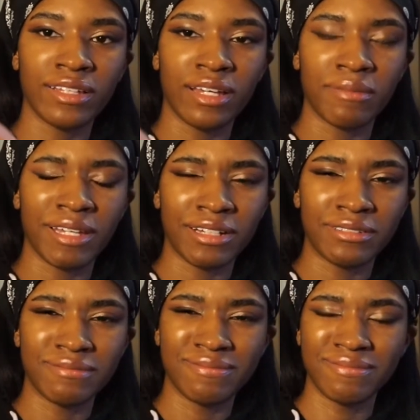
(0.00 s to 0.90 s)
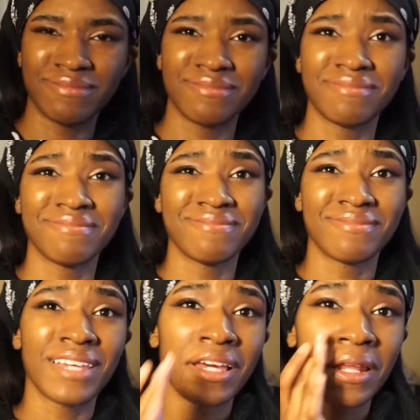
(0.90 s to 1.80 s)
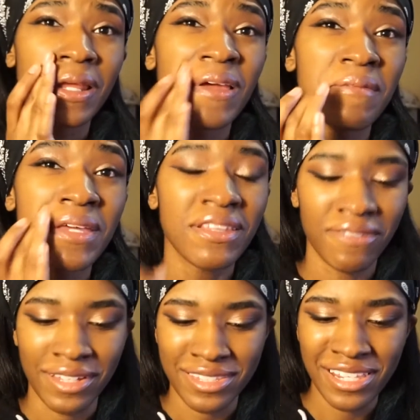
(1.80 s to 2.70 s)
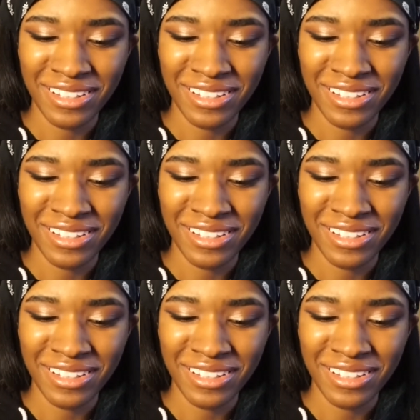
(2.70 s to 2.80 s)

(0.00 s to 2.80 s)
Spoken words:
coming out. And it hit me in the face.